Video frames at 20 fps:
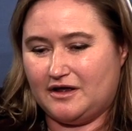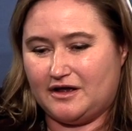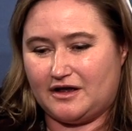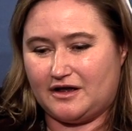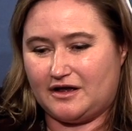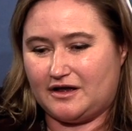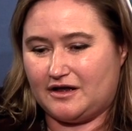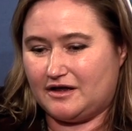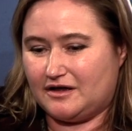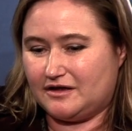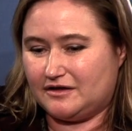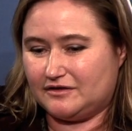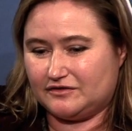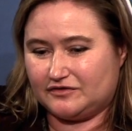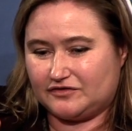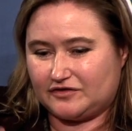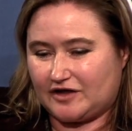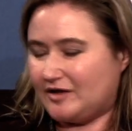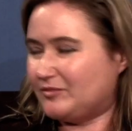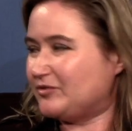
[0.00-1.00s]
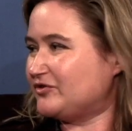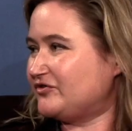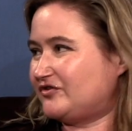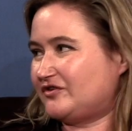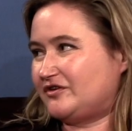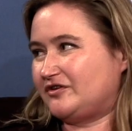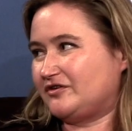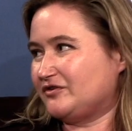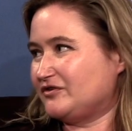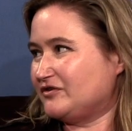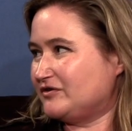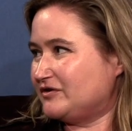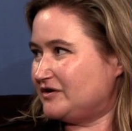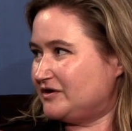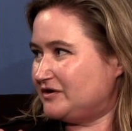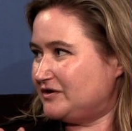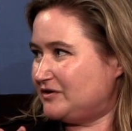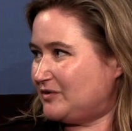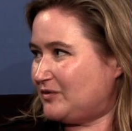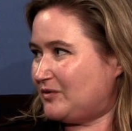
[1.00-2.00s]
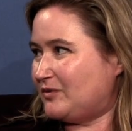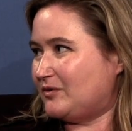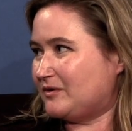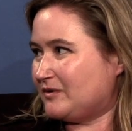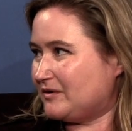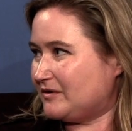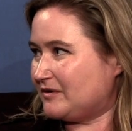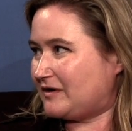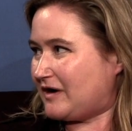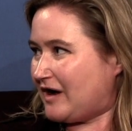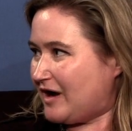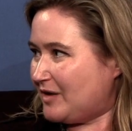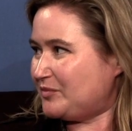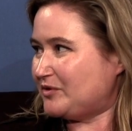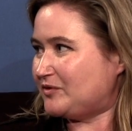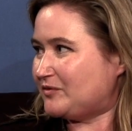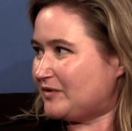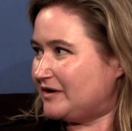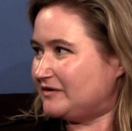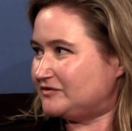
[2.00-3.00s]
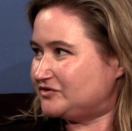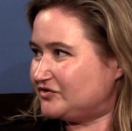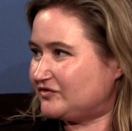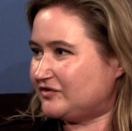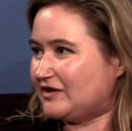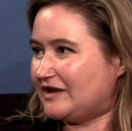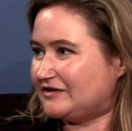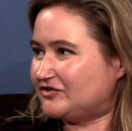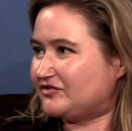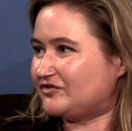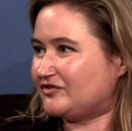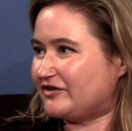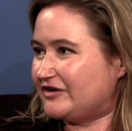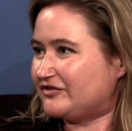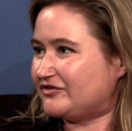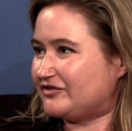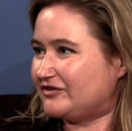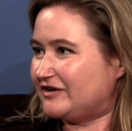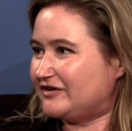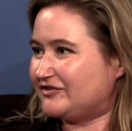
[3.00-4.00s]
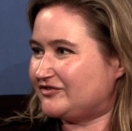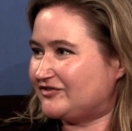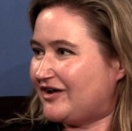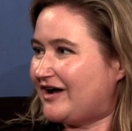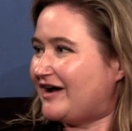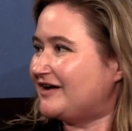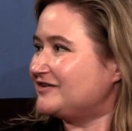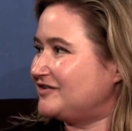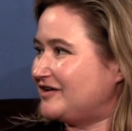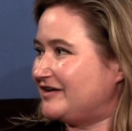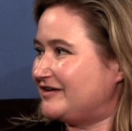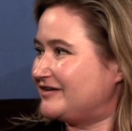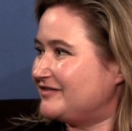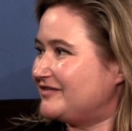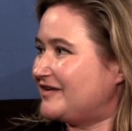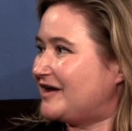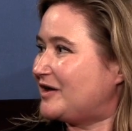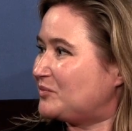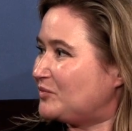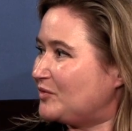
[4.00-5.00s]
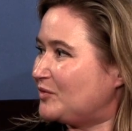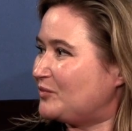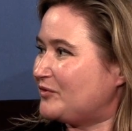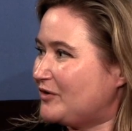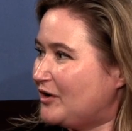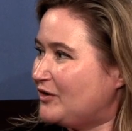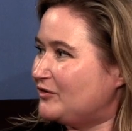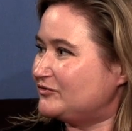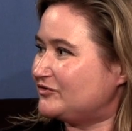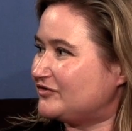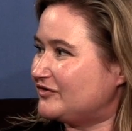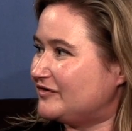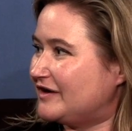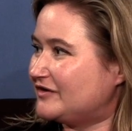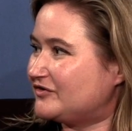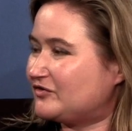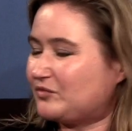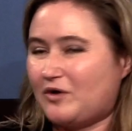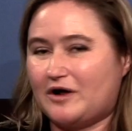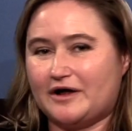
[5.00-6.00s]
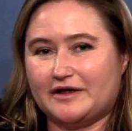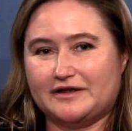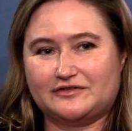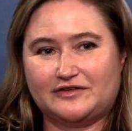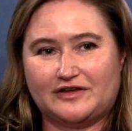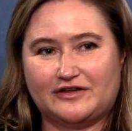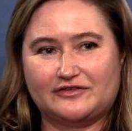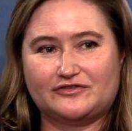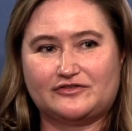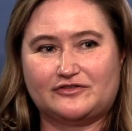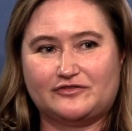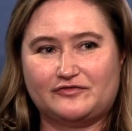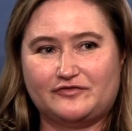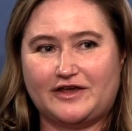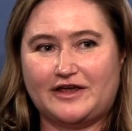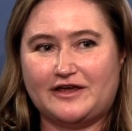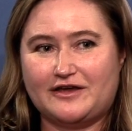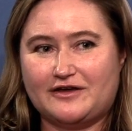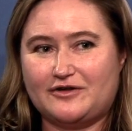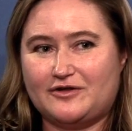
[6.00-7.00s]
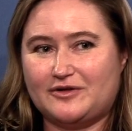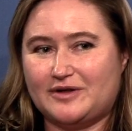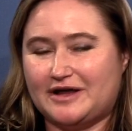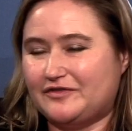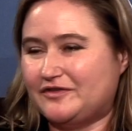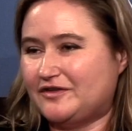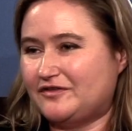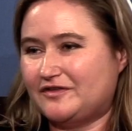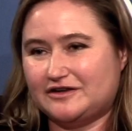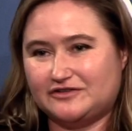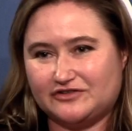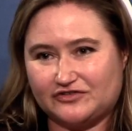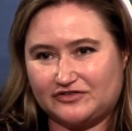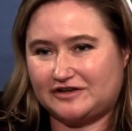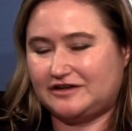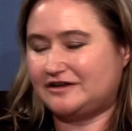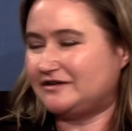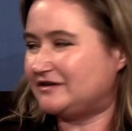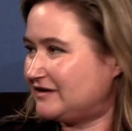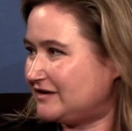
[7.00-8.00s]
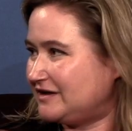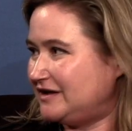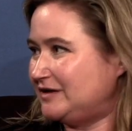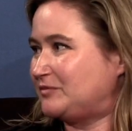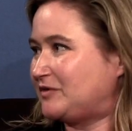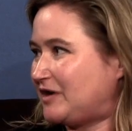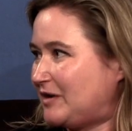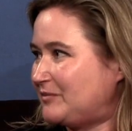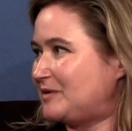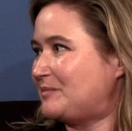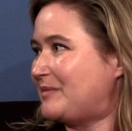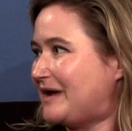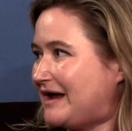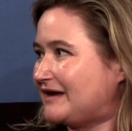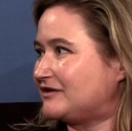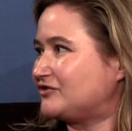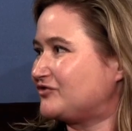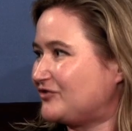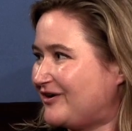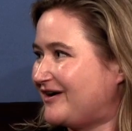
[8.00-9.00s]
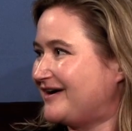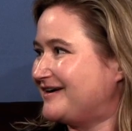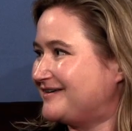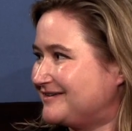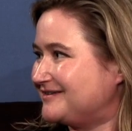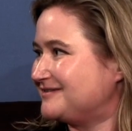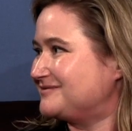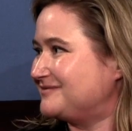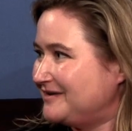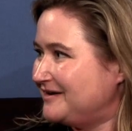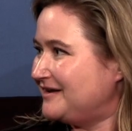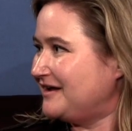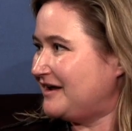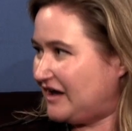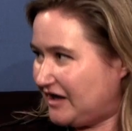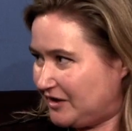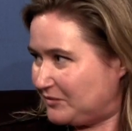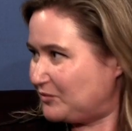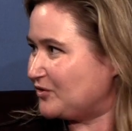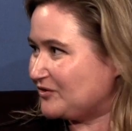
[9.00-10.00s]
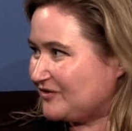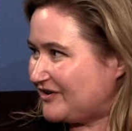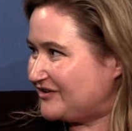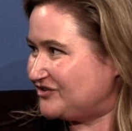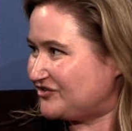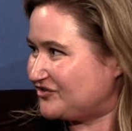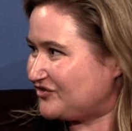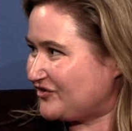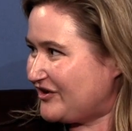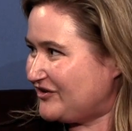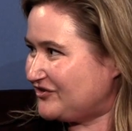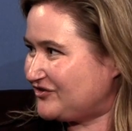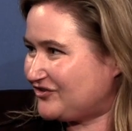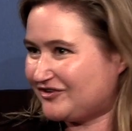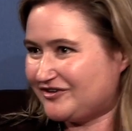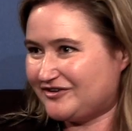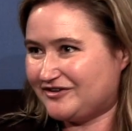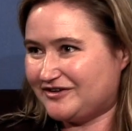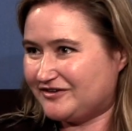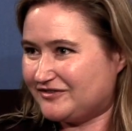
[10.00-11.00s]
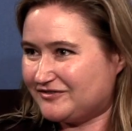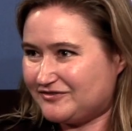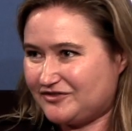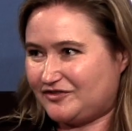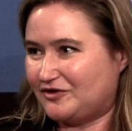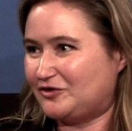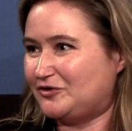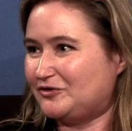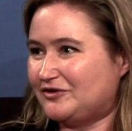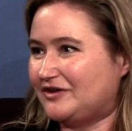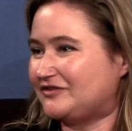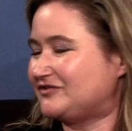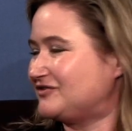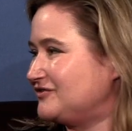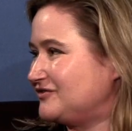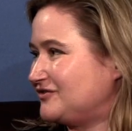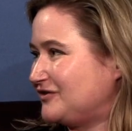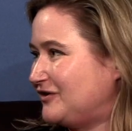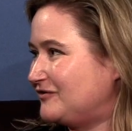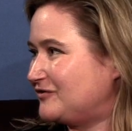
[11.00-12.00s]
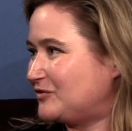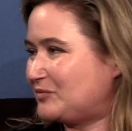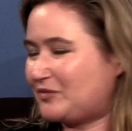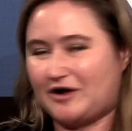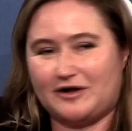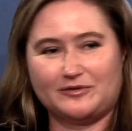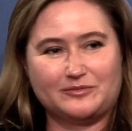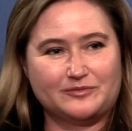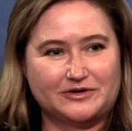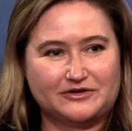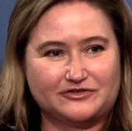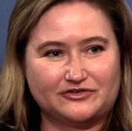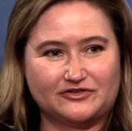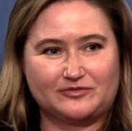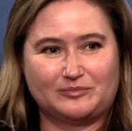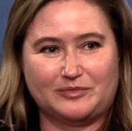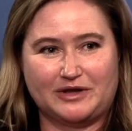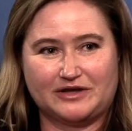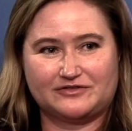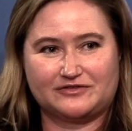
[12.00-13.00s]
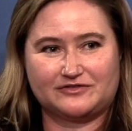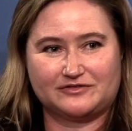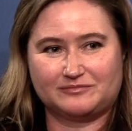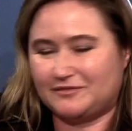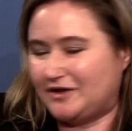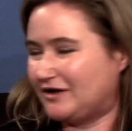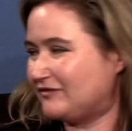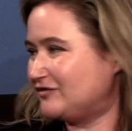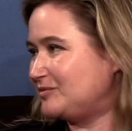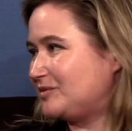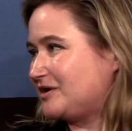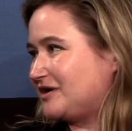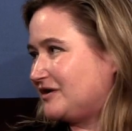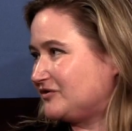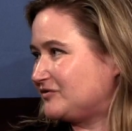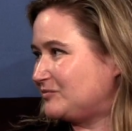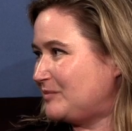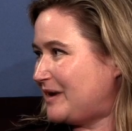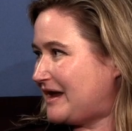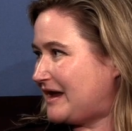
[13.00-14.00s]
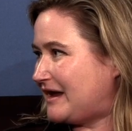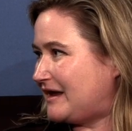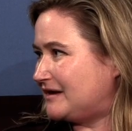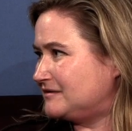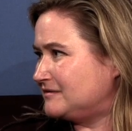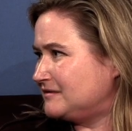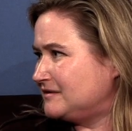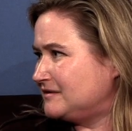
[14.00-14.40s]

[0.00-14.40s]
uh, cybersecurity or copyright, just legislation has not taken that approach, and that's why it tends to fail. And then they just keep, keep coming back trying to add more legislation, and it still doesn't solve the problem. It just makes everybody else mad.